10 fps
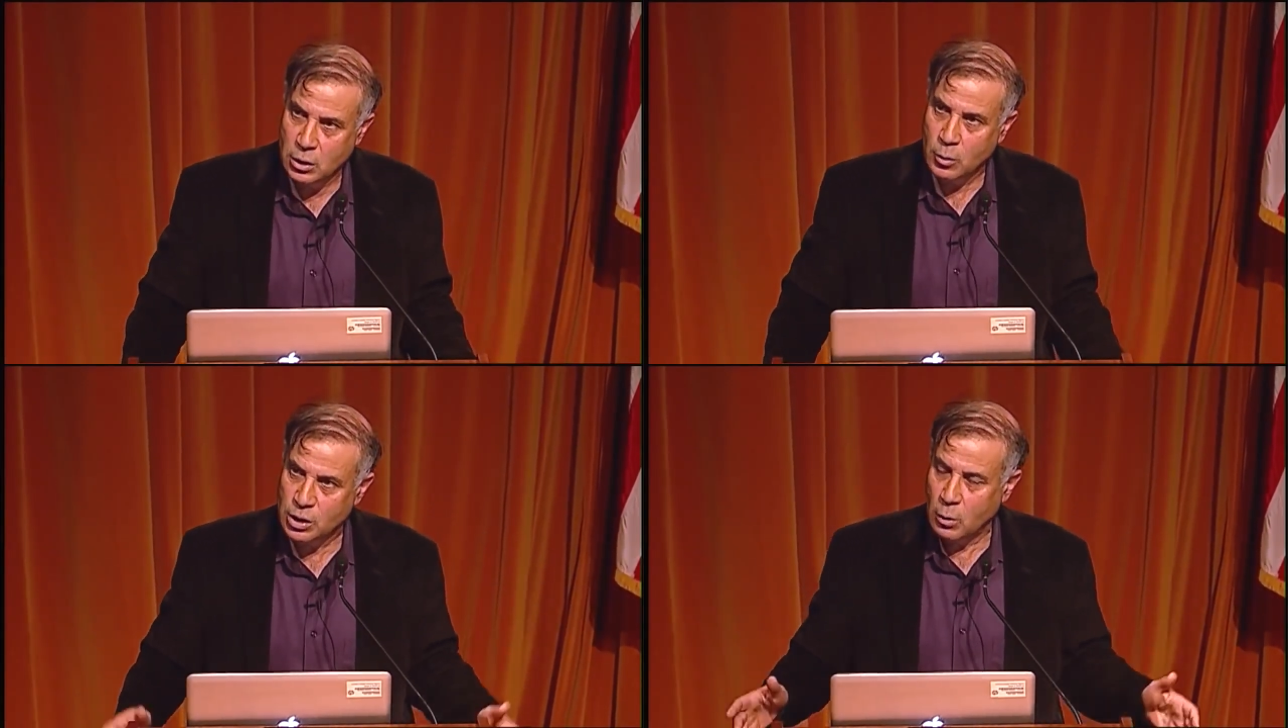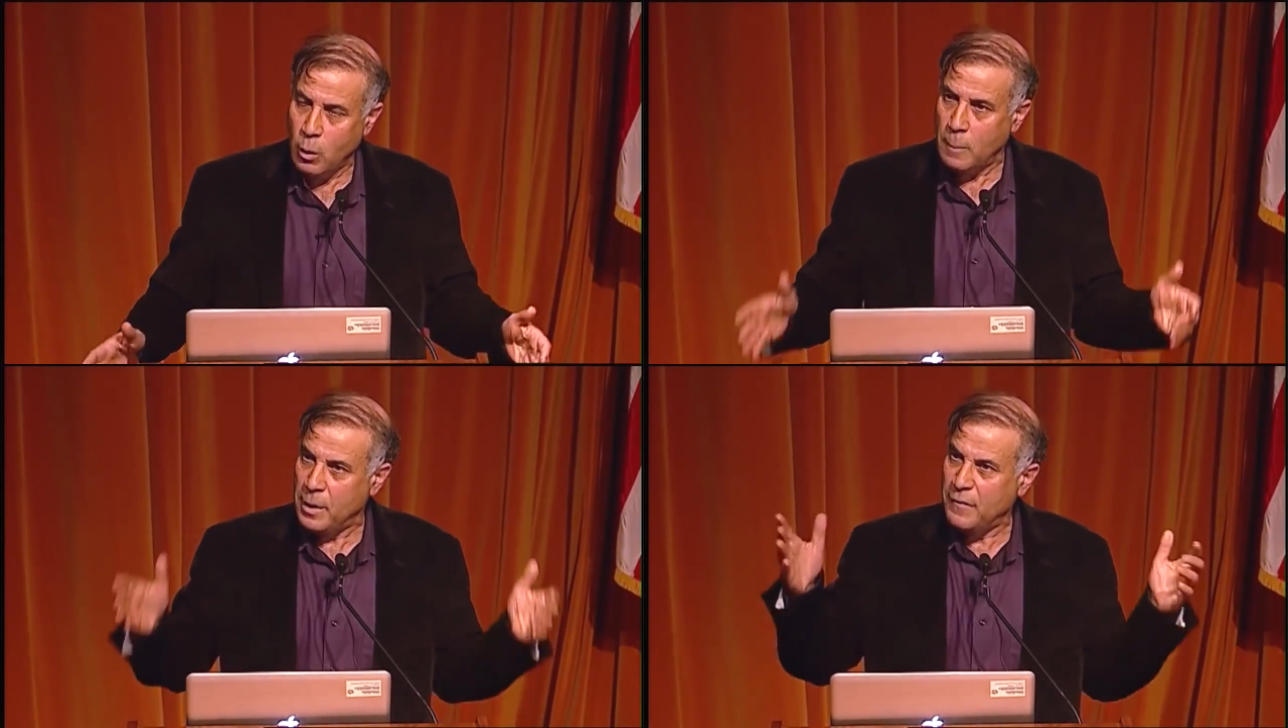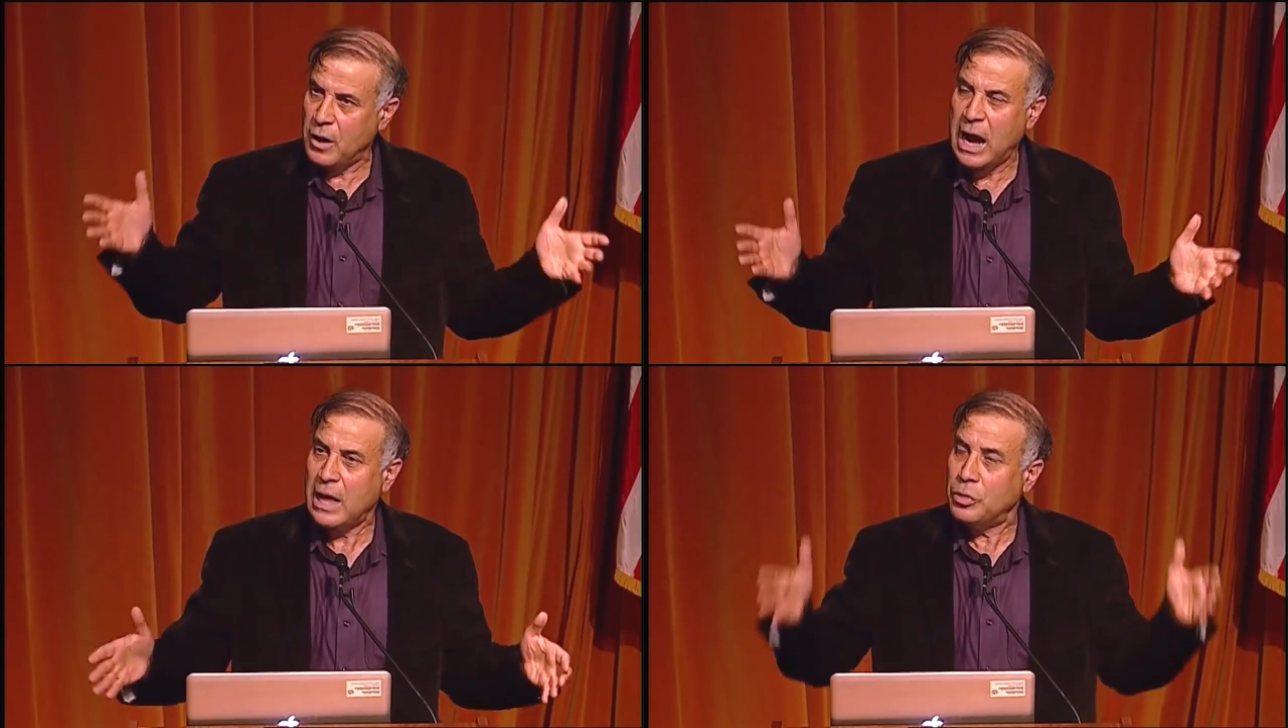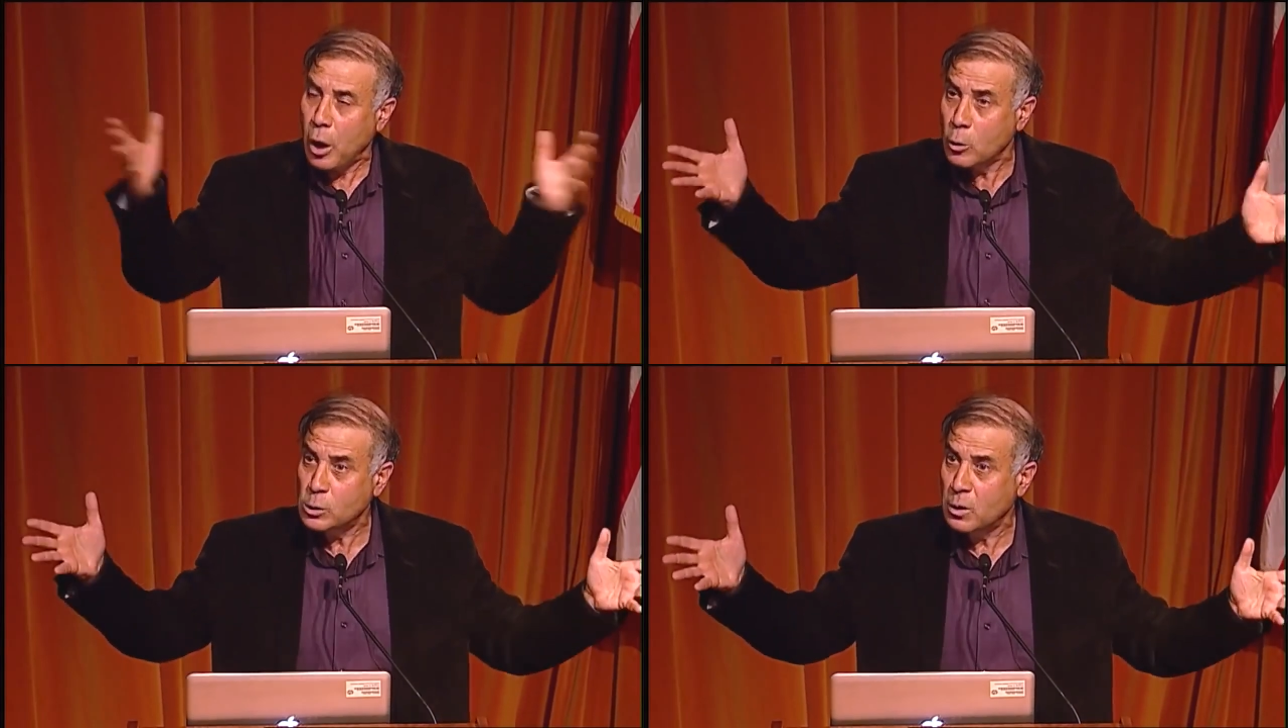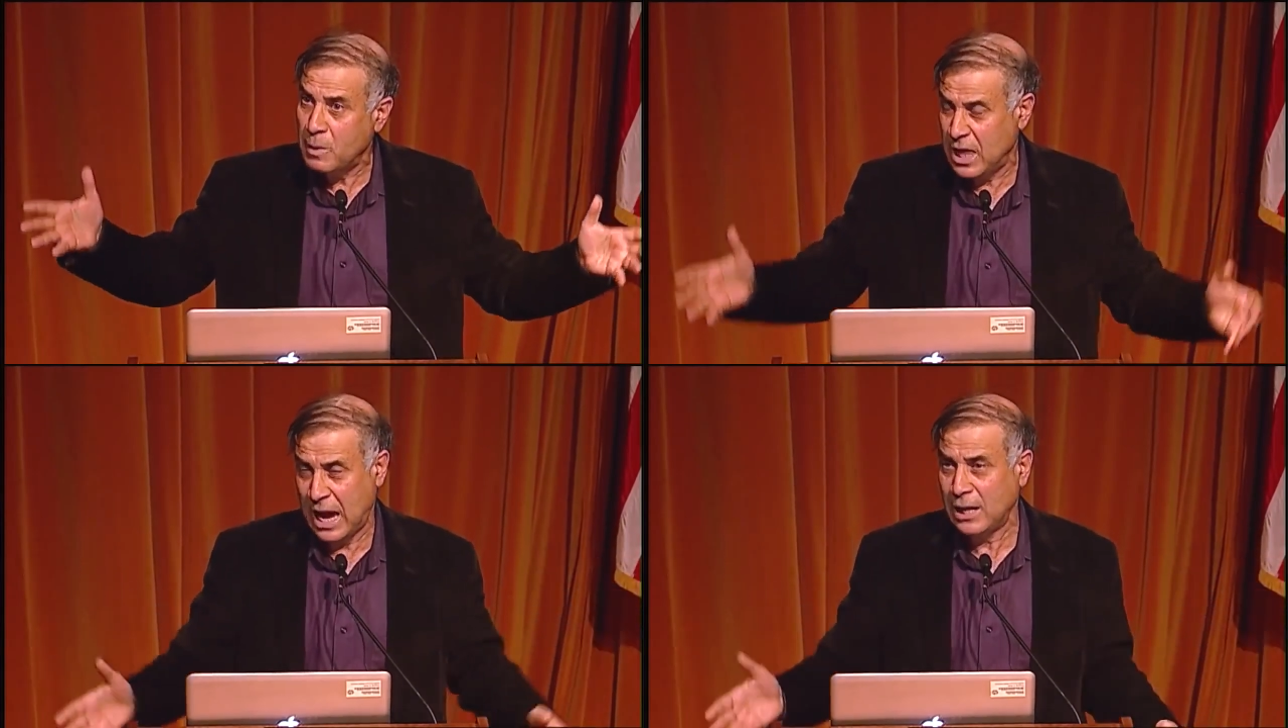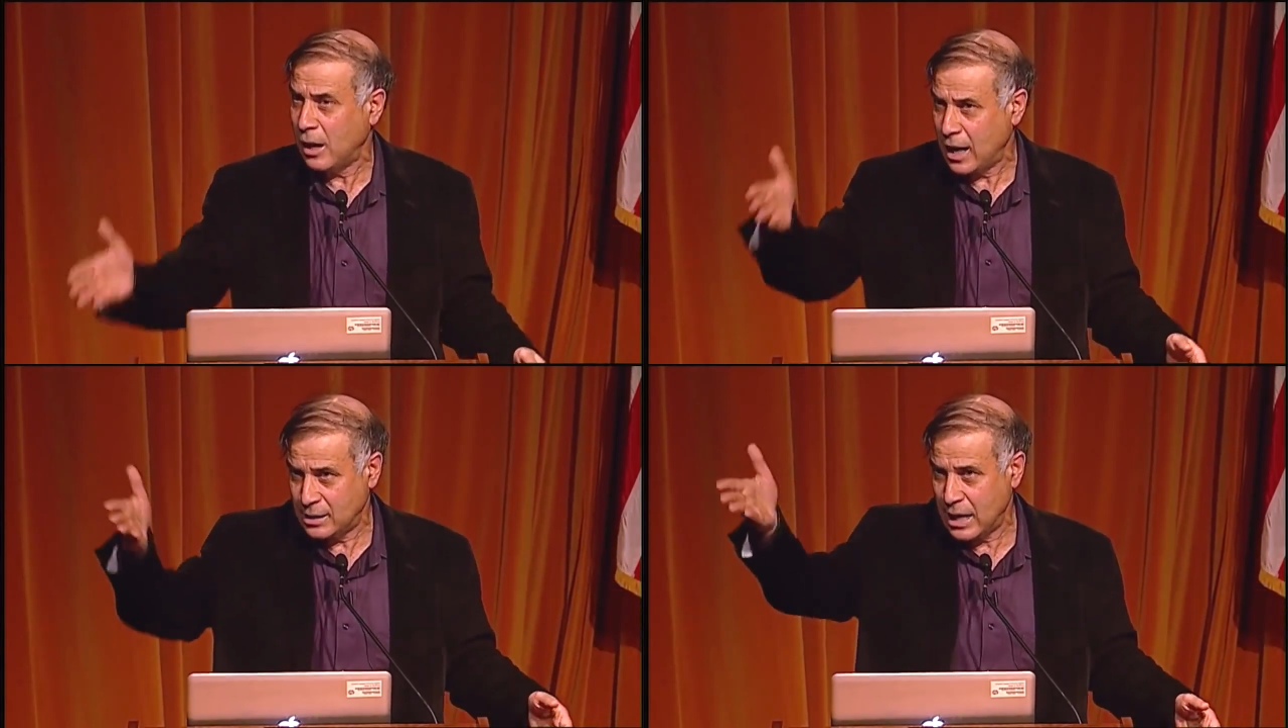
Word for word: which there weren't, but if there had, those would have been the headlines,